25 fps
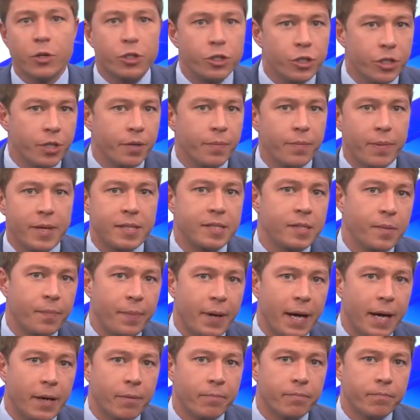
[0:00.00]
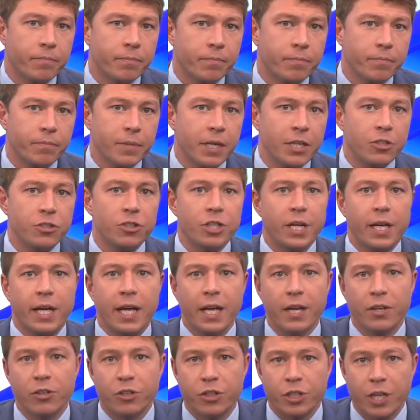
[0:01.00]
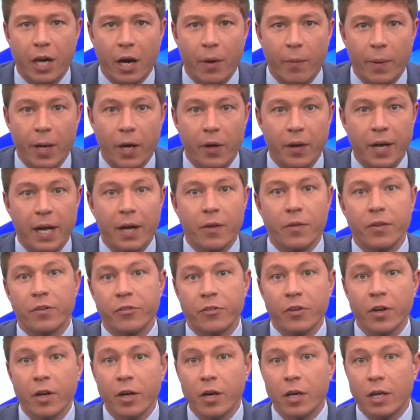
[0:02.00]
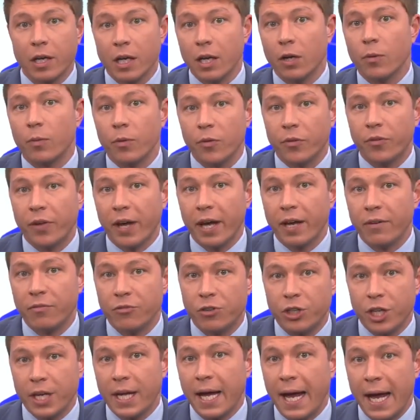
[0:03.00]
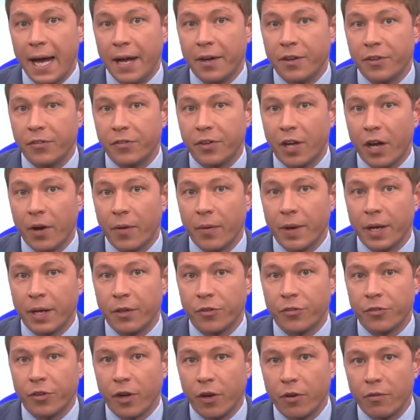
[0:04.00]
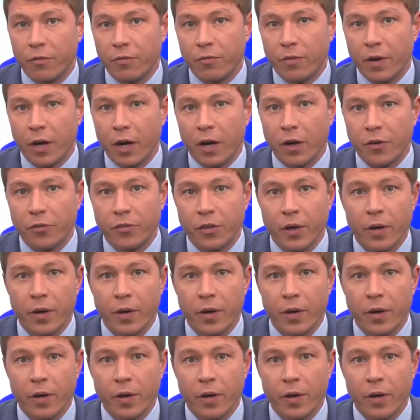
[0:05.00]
We shouldn't mess about. Let's check in, shall we, on how this global day of jihad is going so far.